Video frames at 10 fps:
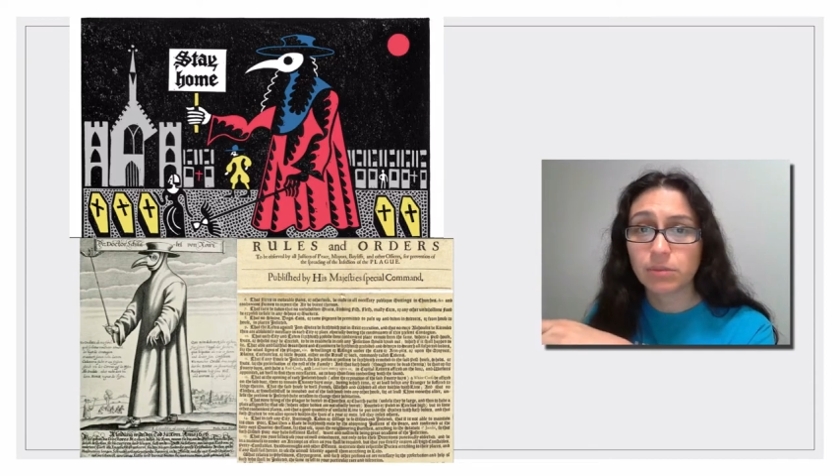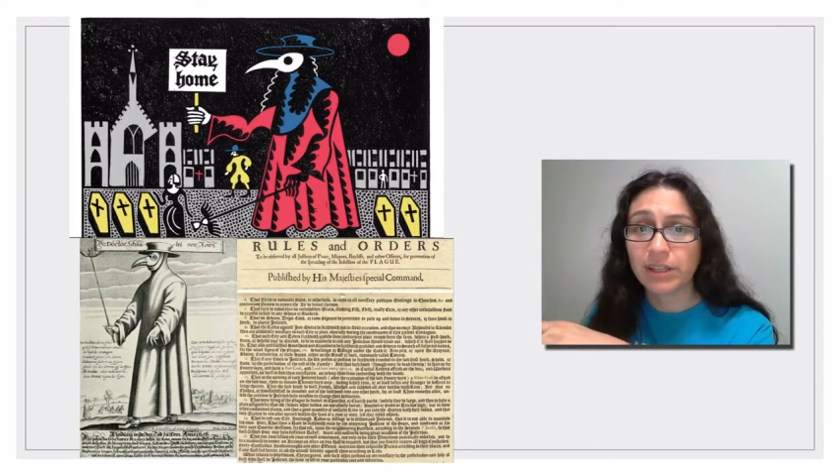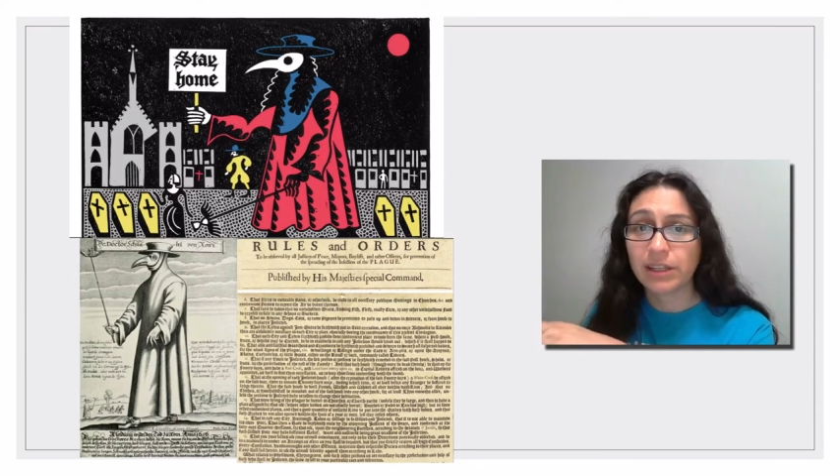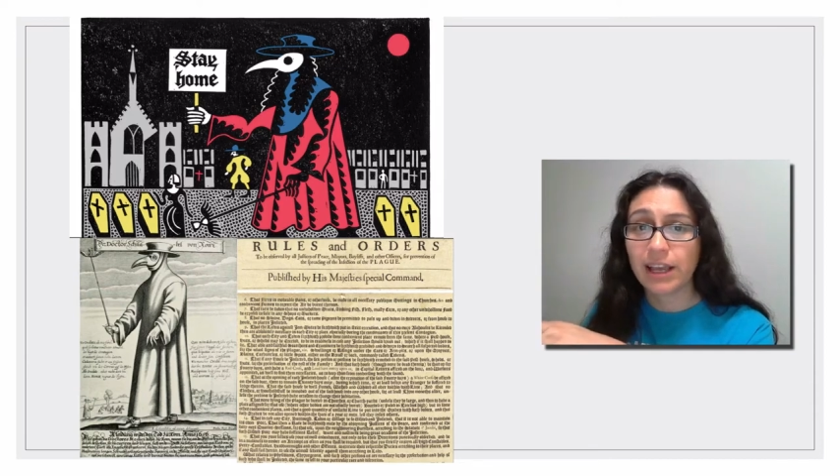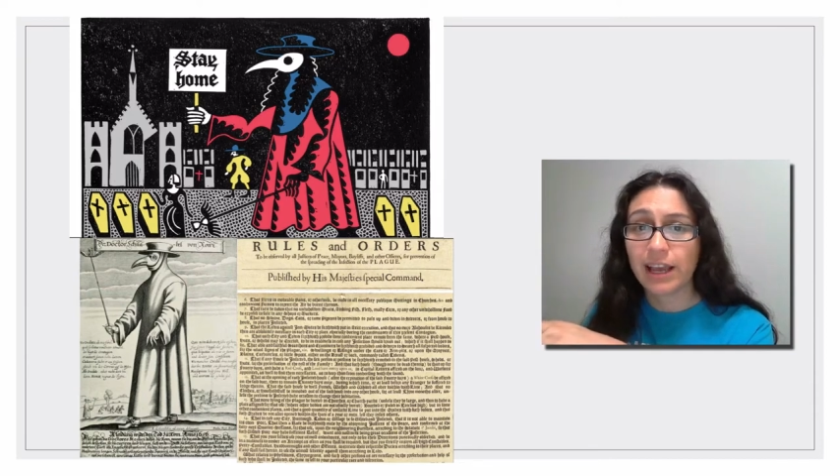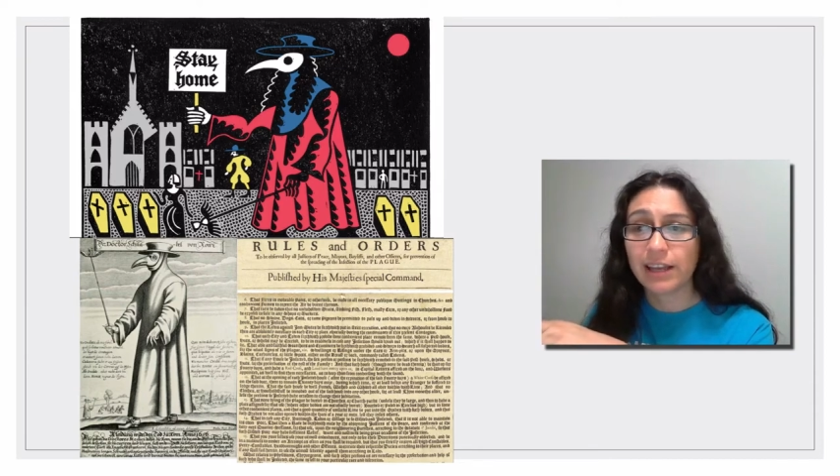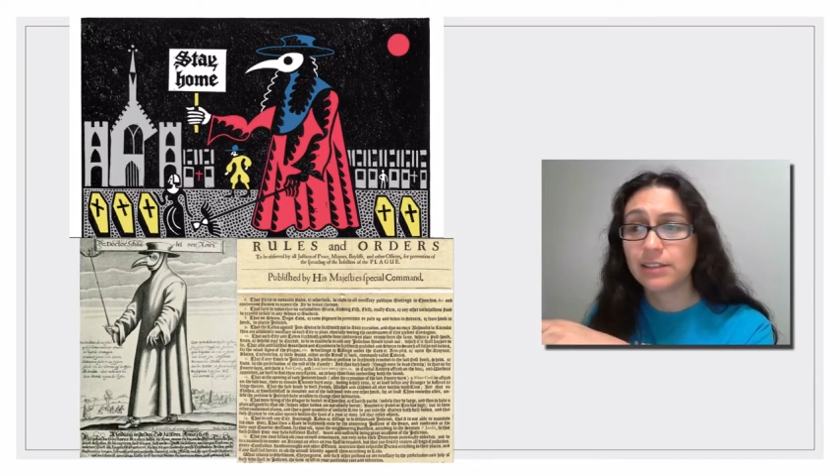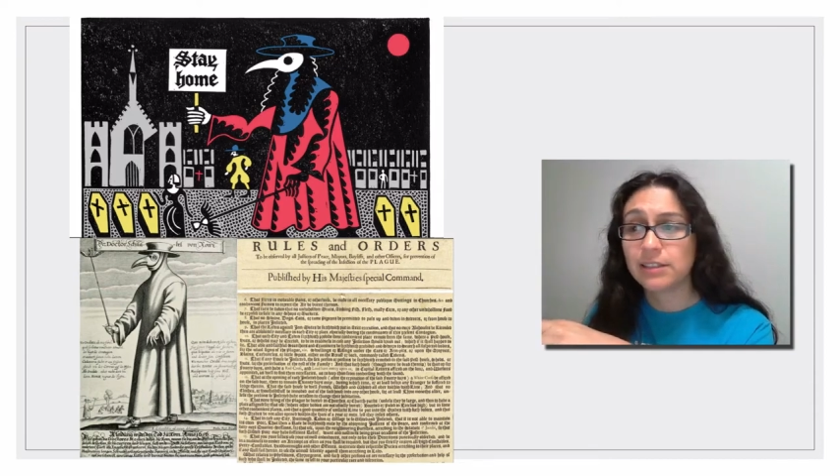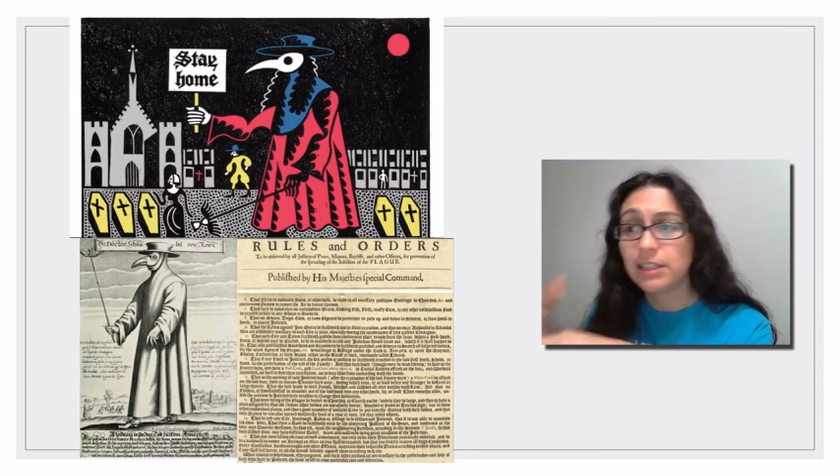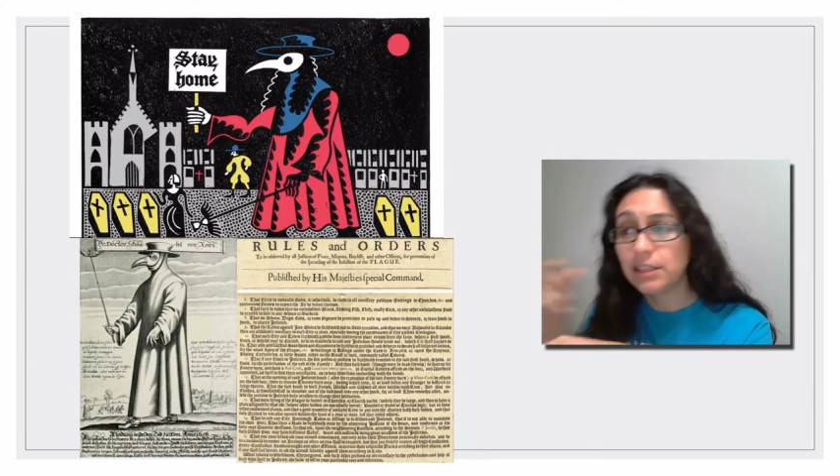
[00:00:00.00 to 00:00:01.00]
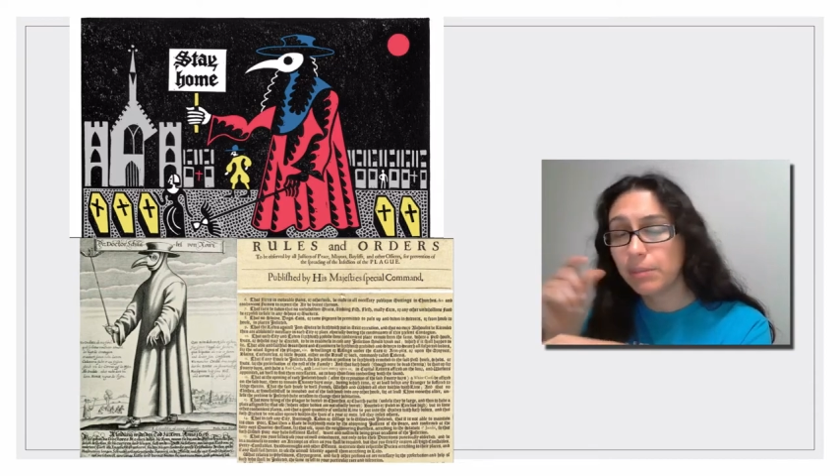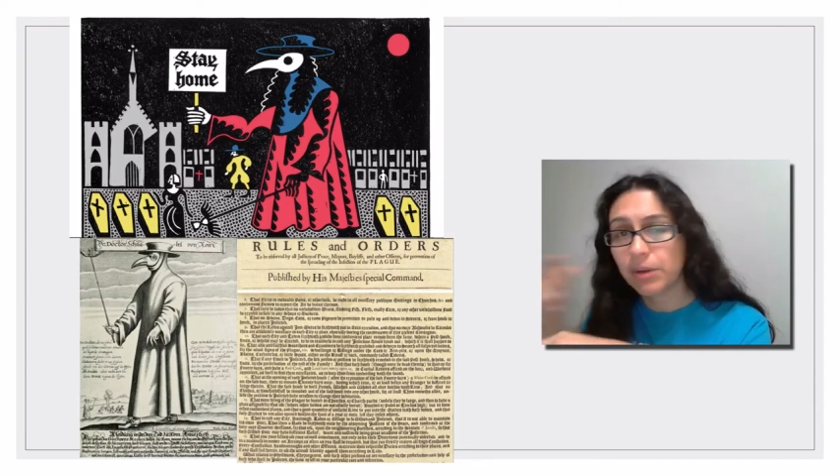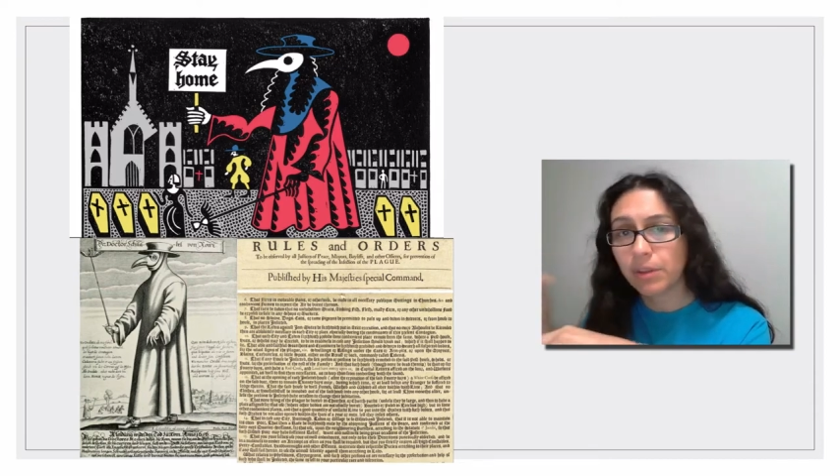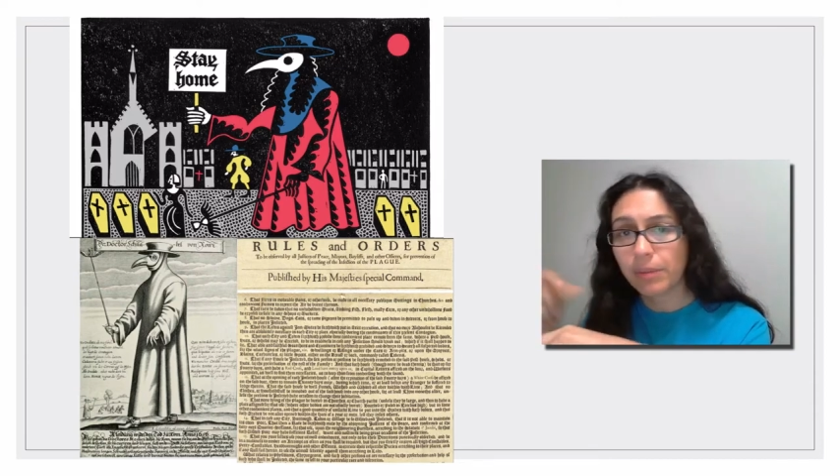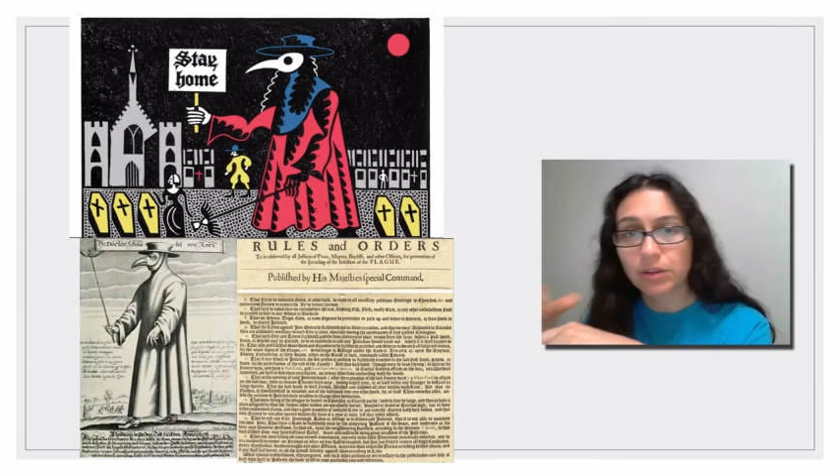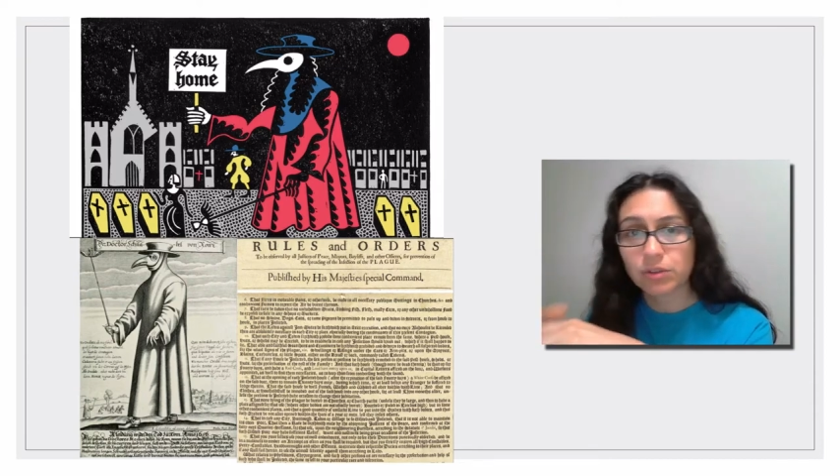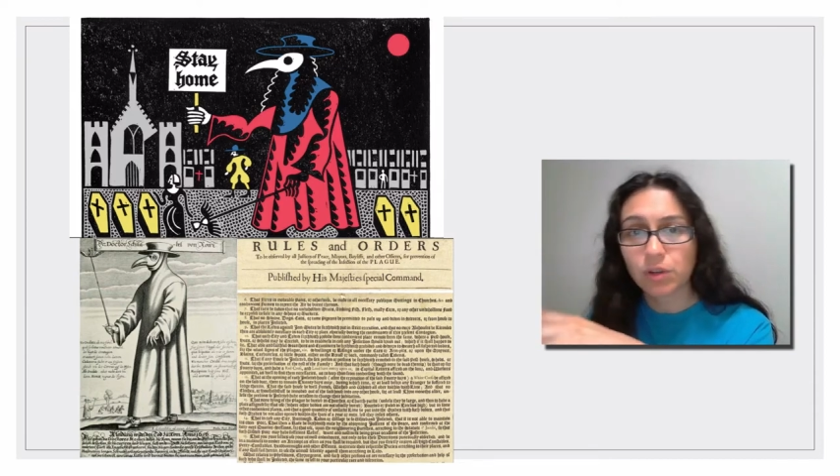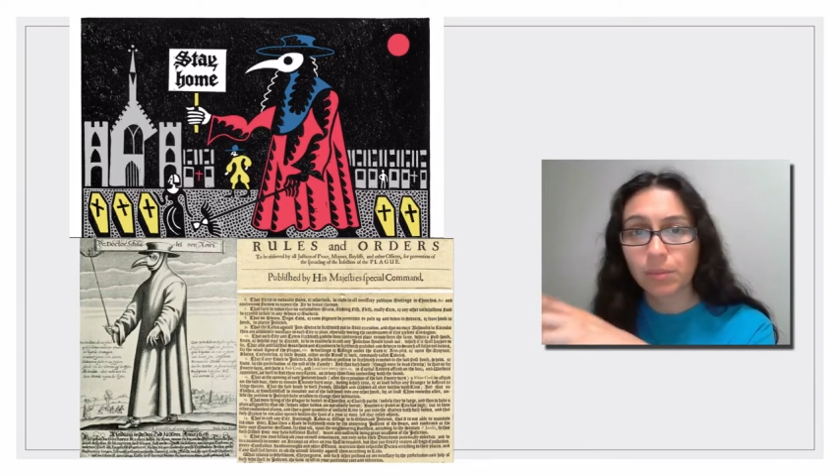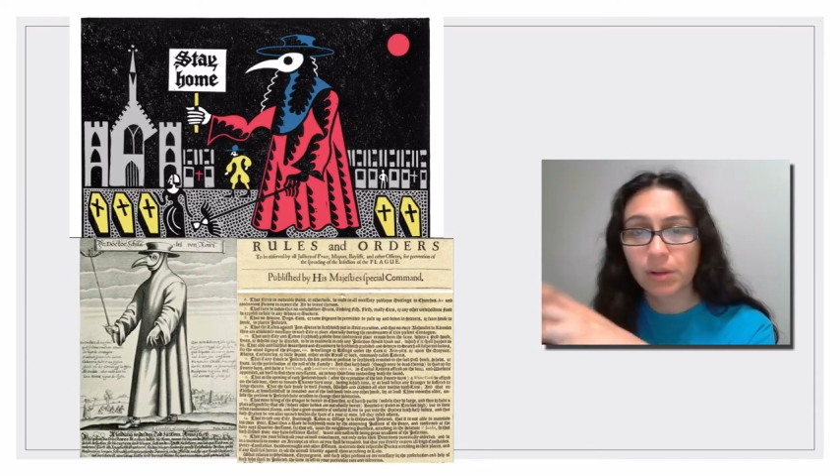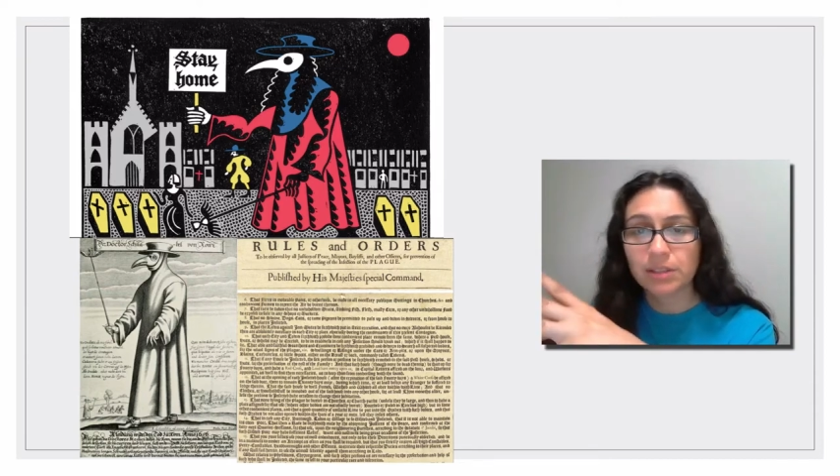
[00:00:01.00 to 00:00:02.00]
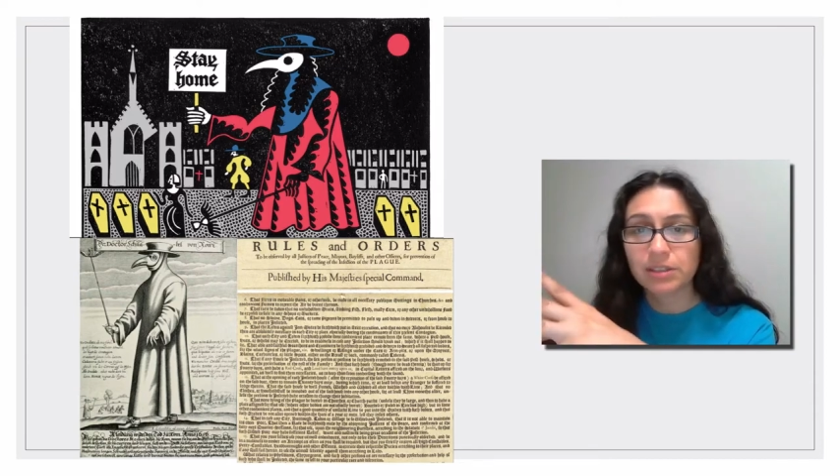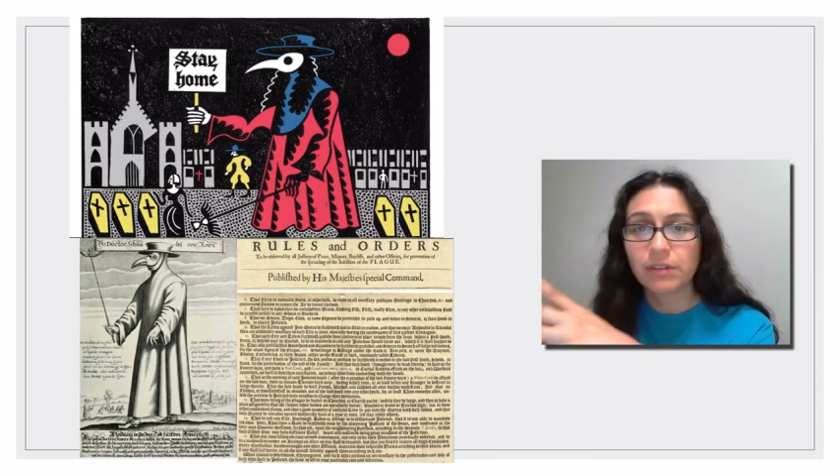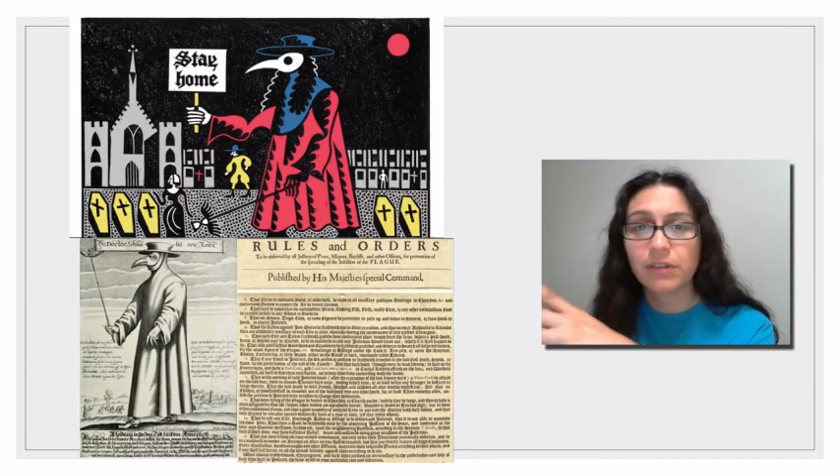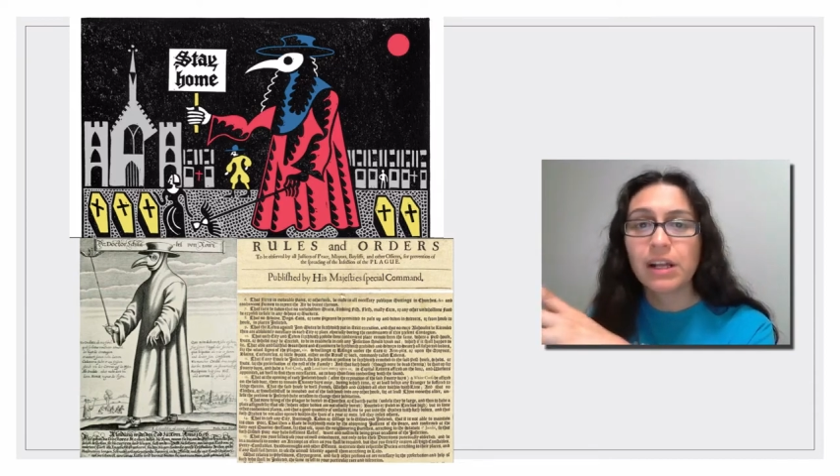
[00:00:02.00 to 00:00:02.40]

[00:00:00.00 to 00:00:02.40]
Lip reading: We hadn't seen them under the microscope and all that stuff.